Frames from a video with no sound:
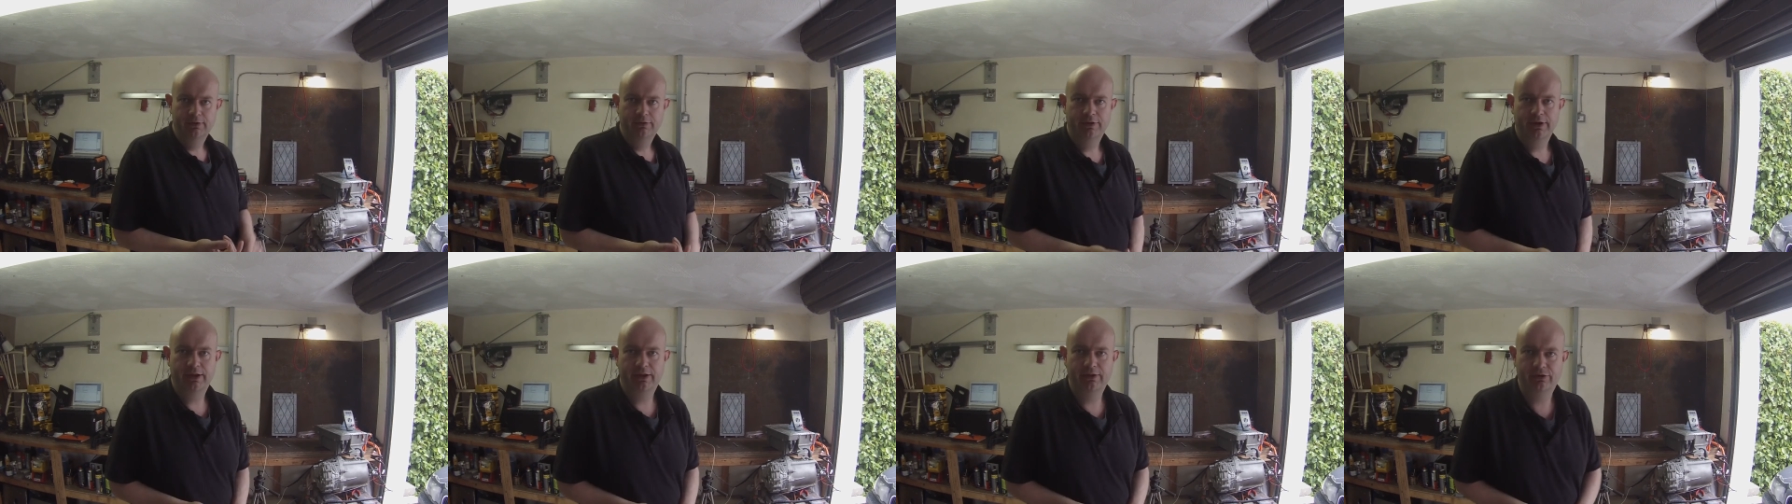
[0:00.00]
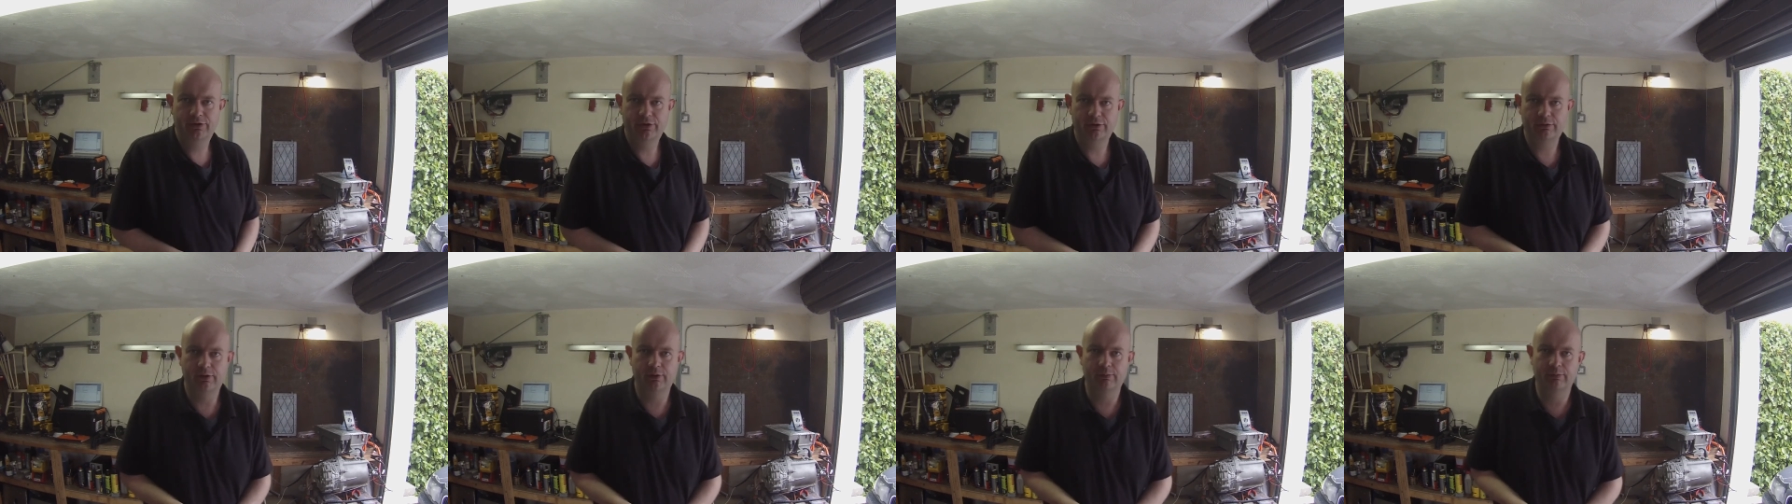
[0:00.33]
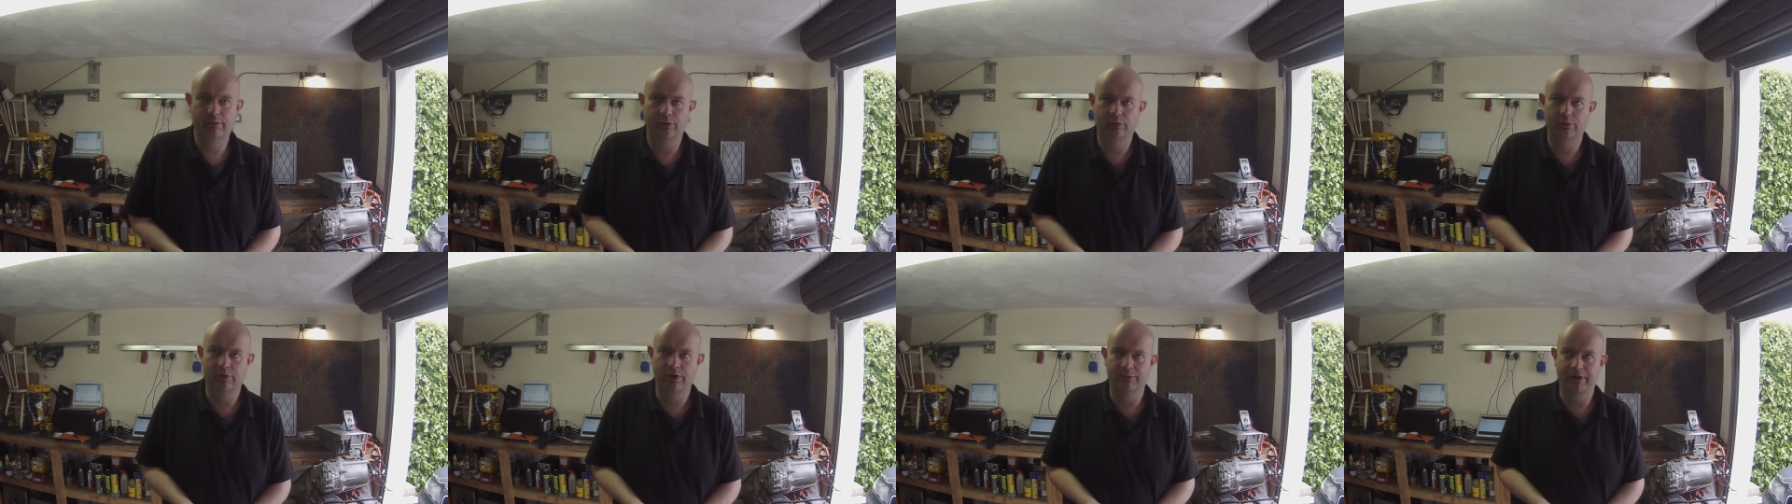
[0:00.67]
things to
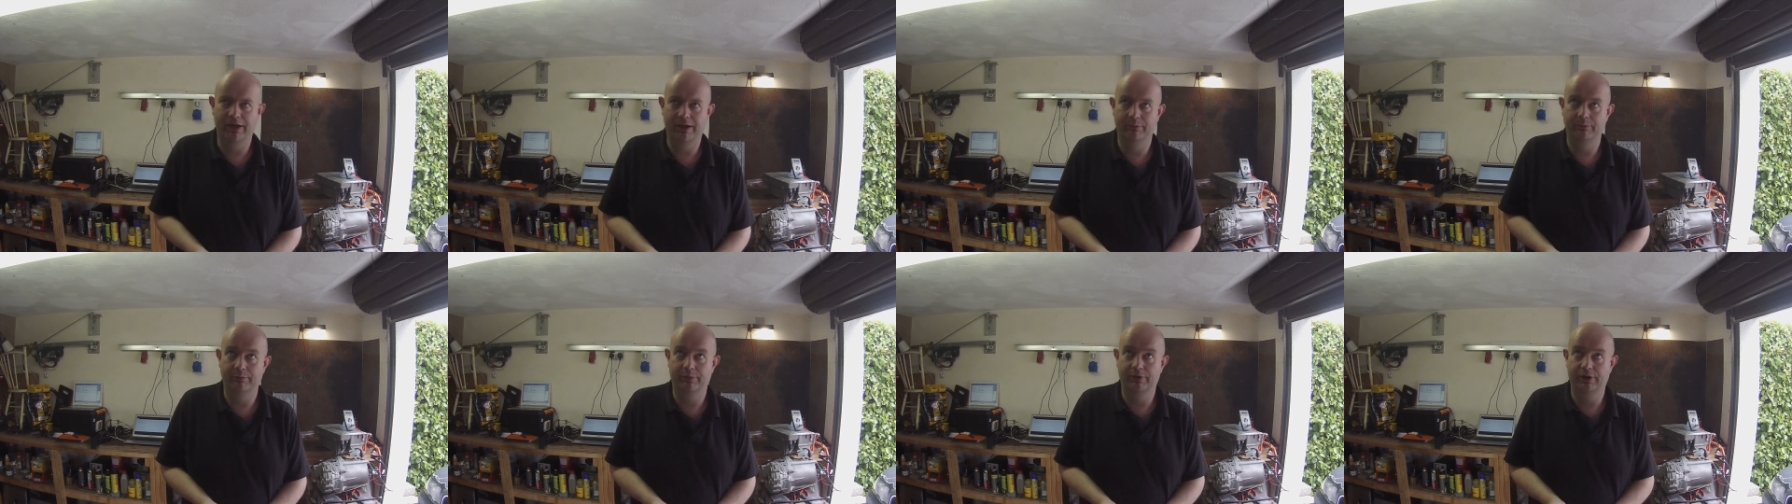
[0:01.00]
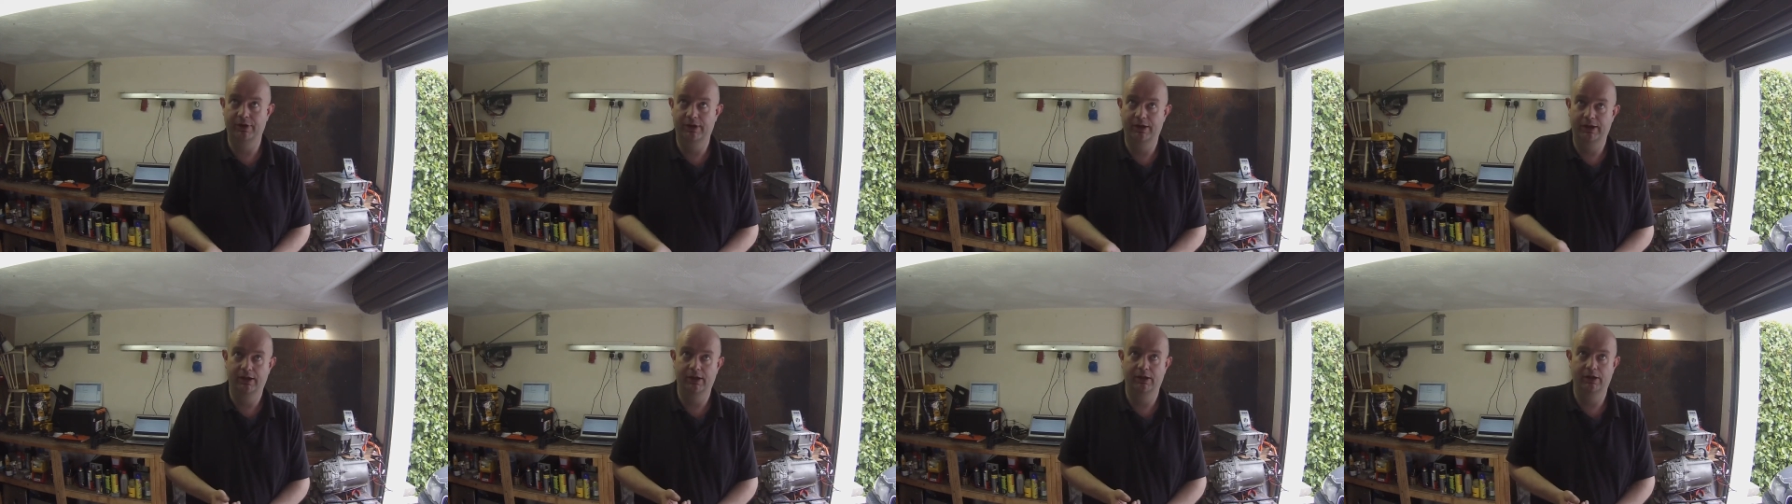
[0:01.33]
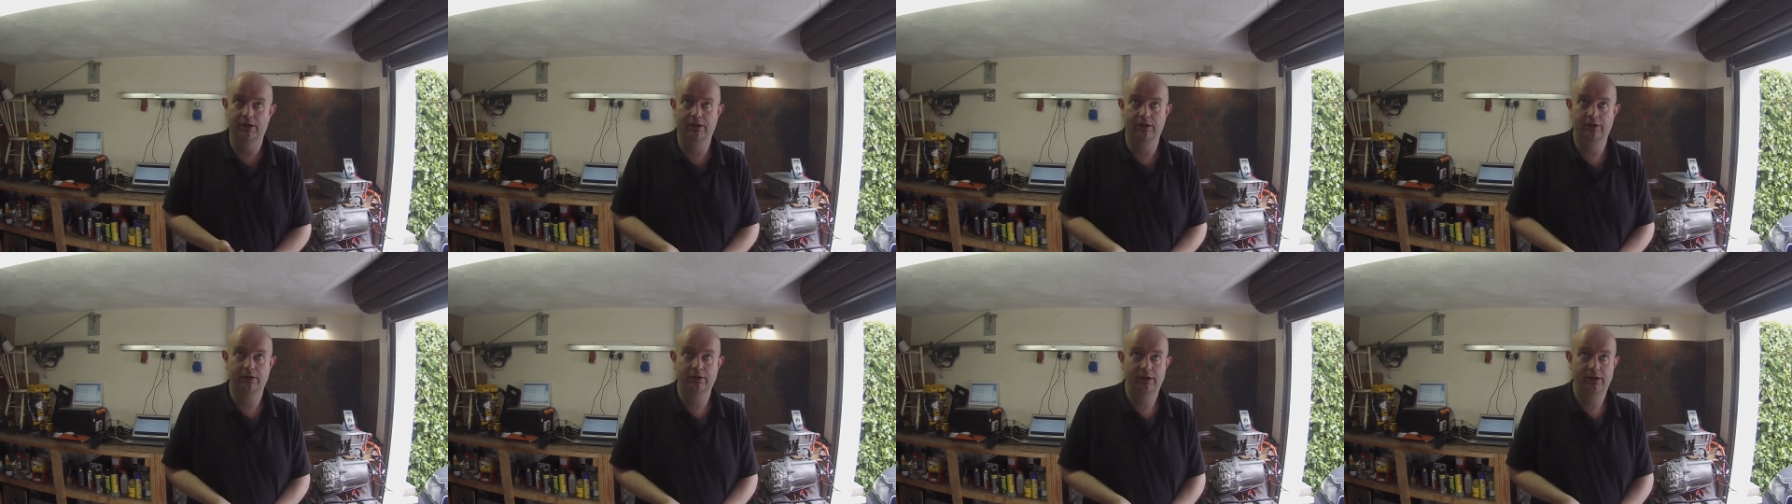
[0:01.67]
rem remember
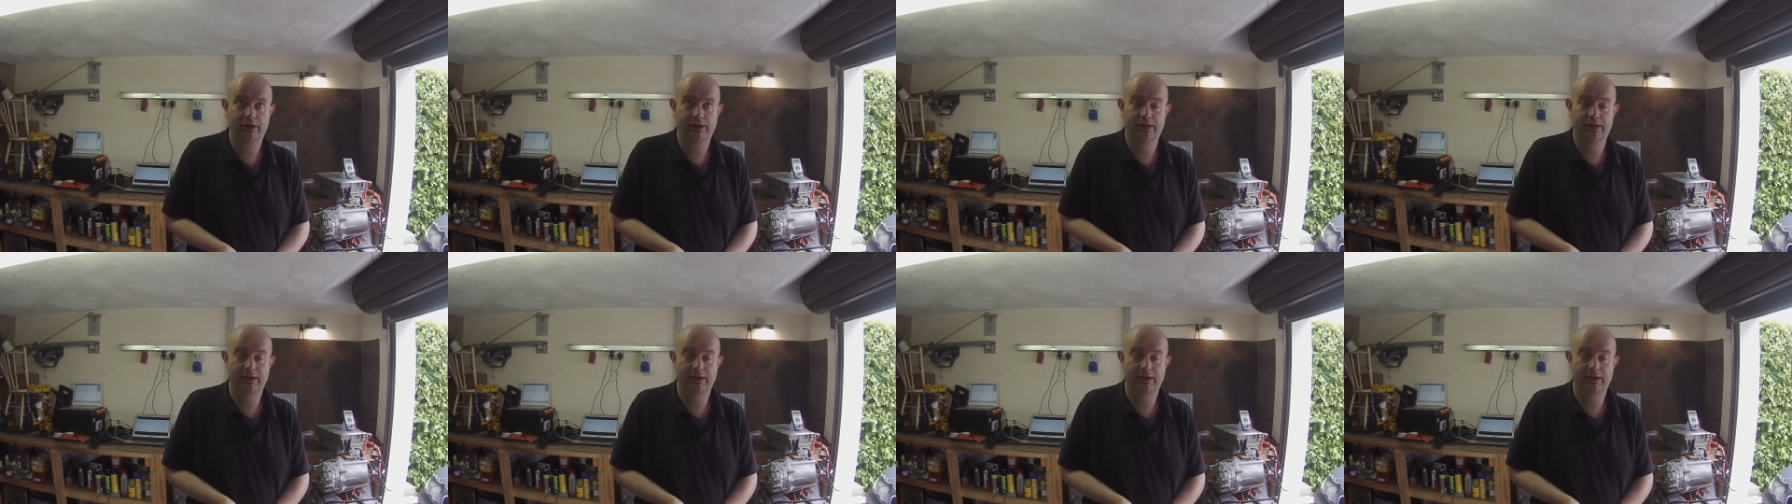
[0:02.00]
here